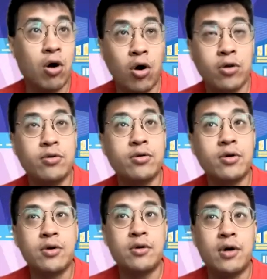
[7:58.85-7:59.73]
on
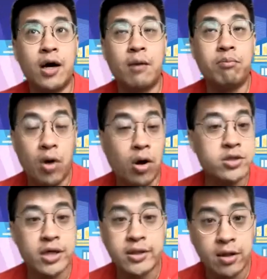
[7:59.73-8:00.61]
a
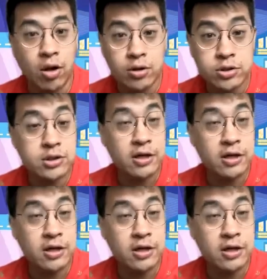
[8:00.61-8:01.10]
blockchain technology.